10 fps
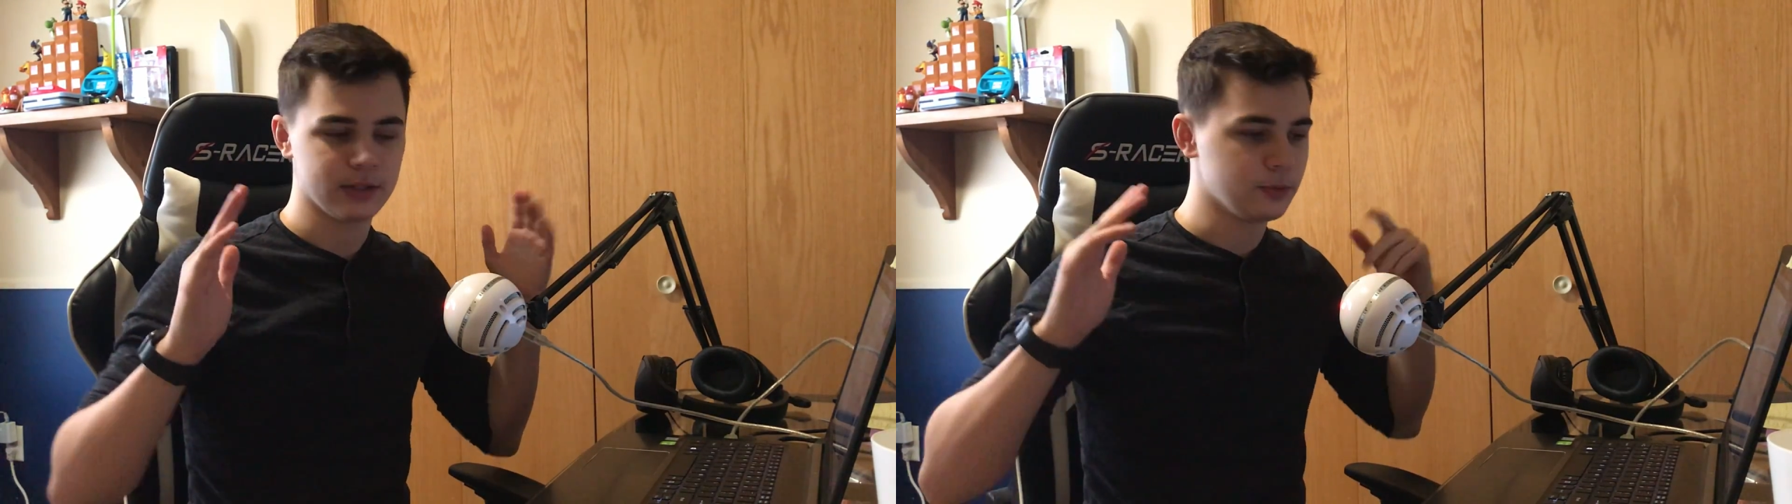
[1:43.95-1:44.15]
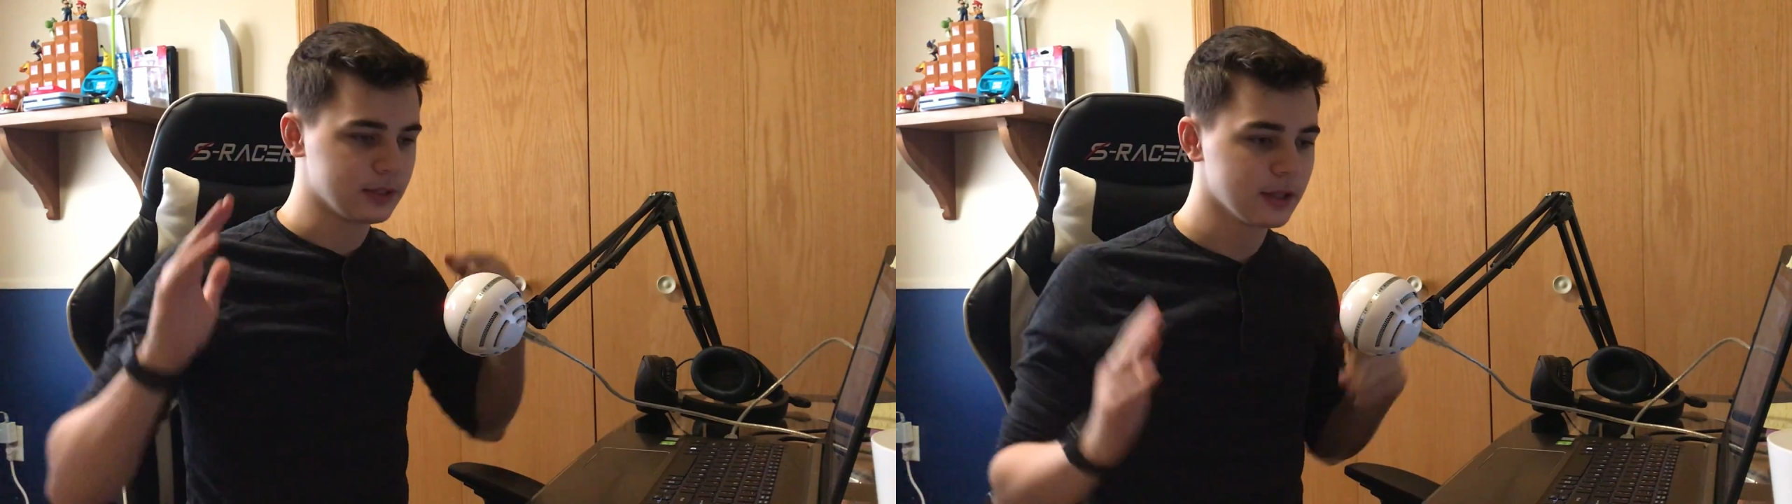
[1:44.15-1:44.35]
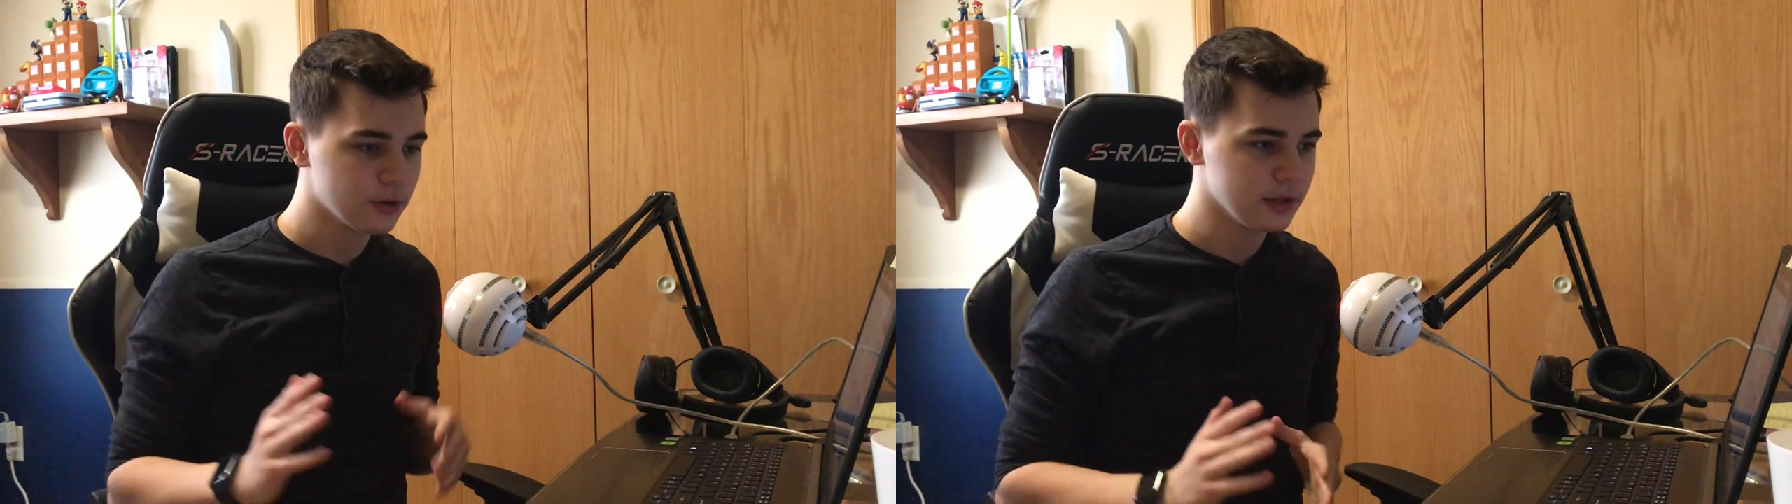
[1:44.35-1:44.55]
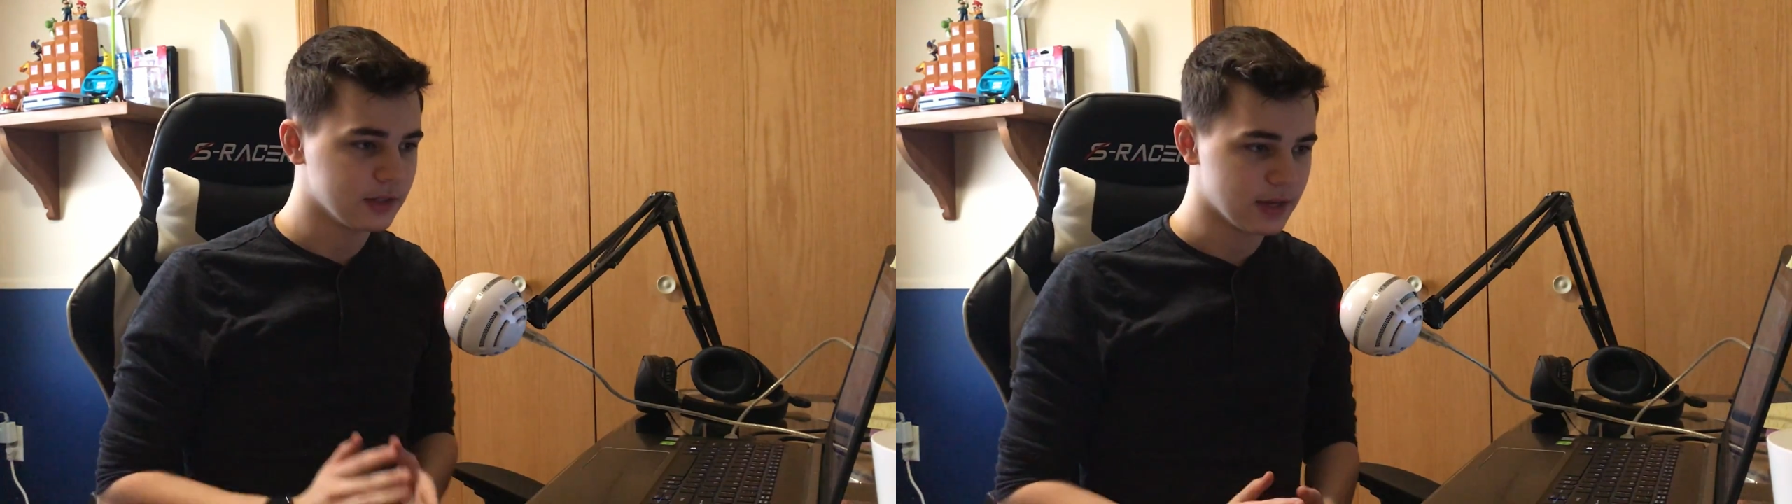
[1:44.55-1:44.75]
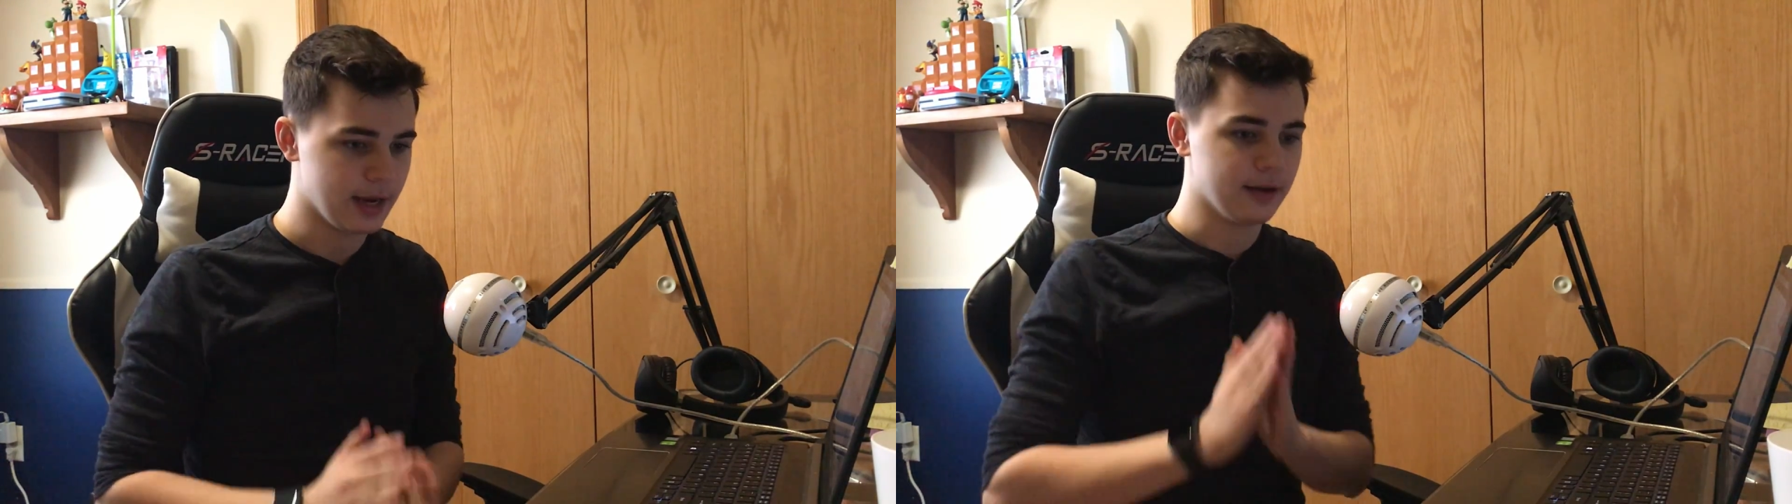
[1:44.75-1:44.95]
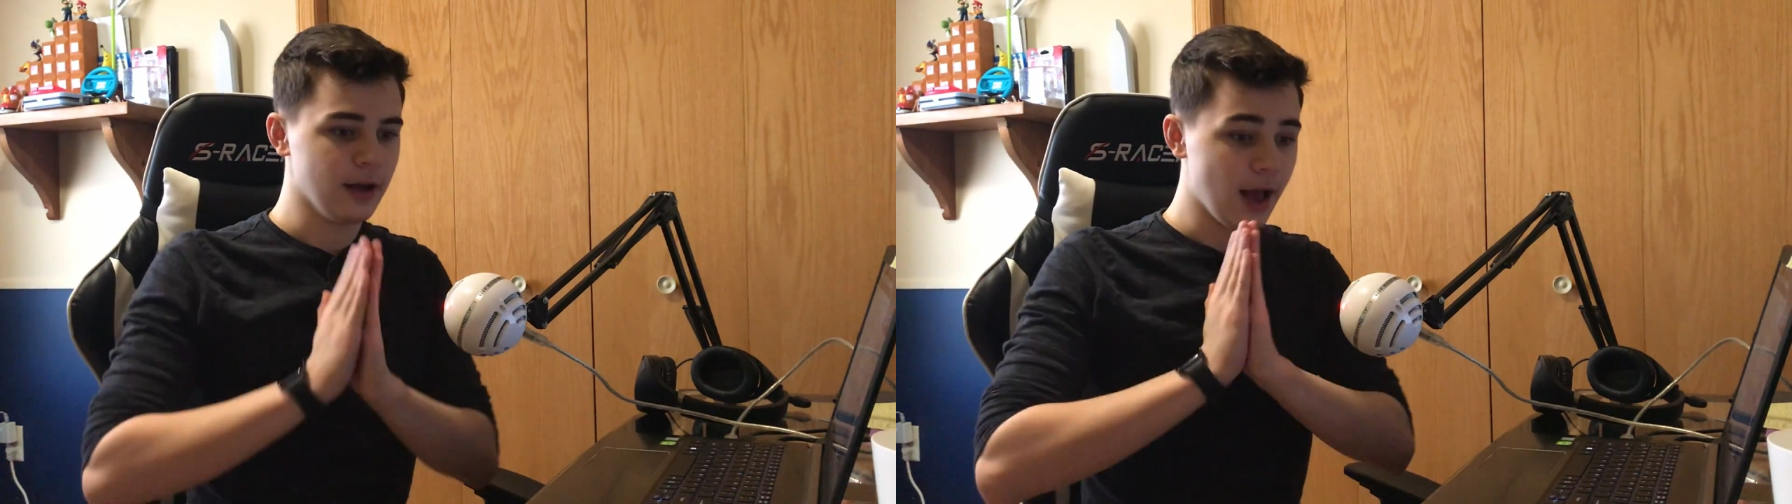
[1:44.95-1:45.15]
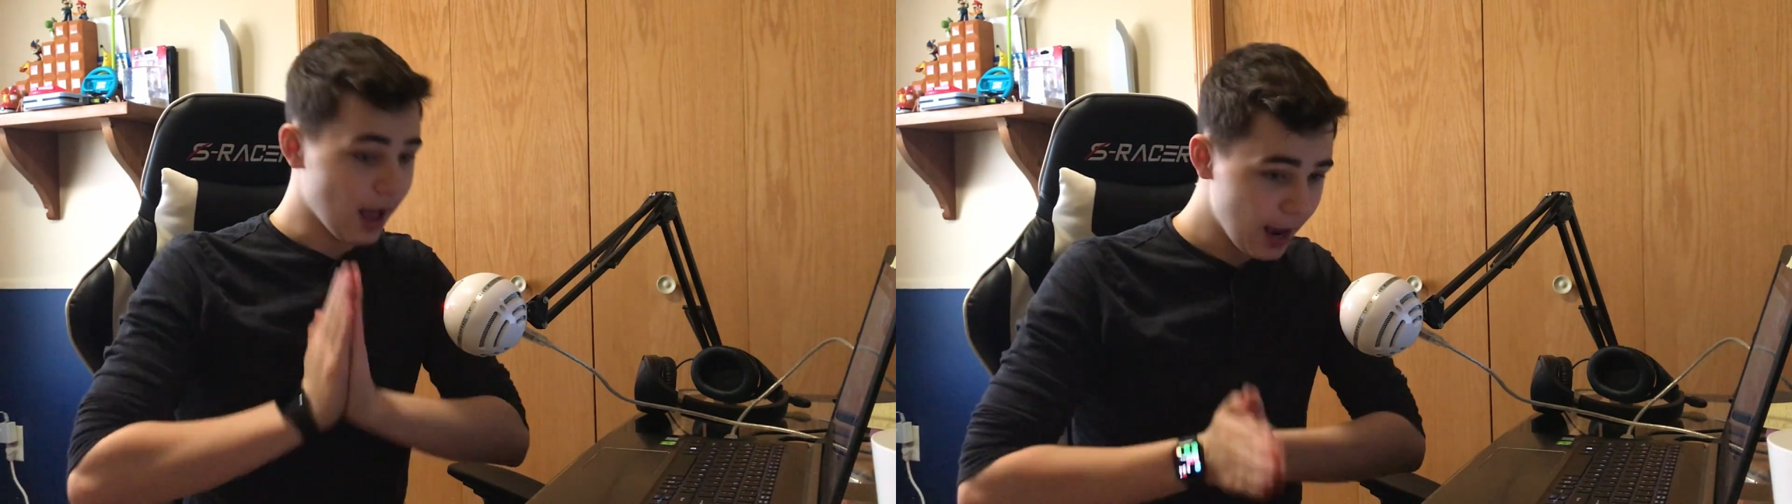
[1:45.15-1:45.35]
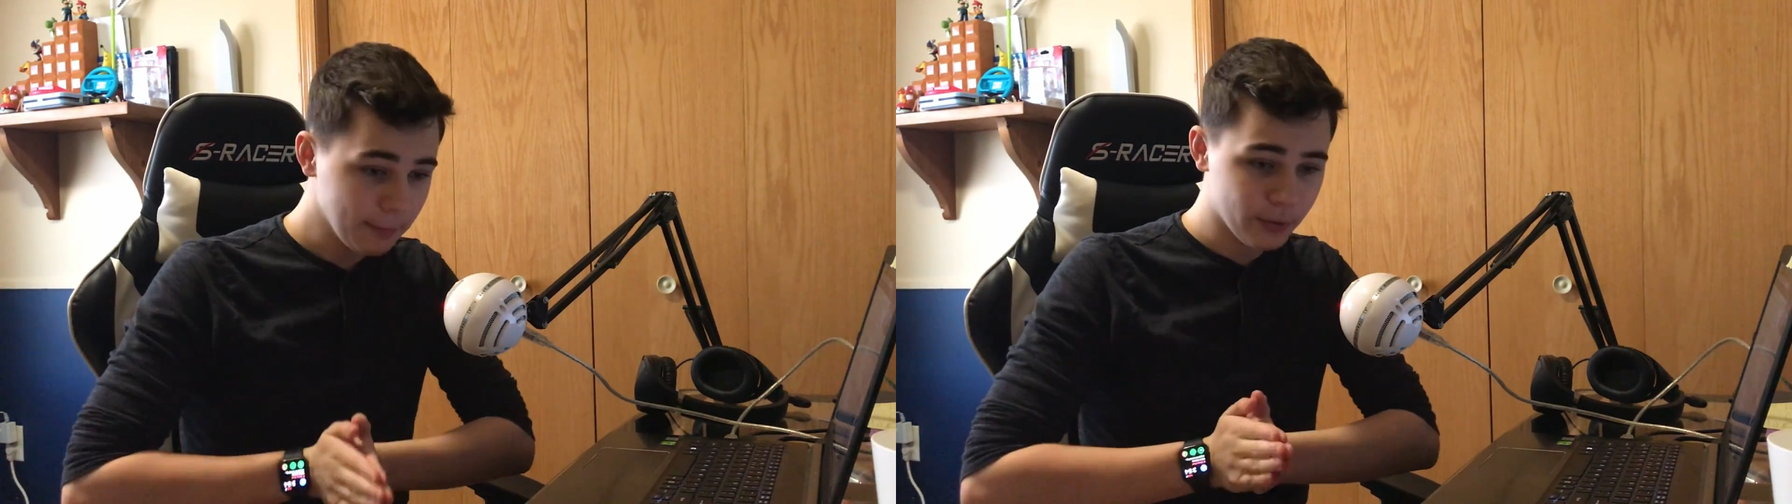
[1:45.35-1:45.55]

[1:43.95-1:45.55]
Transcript: It was literally saying, I'm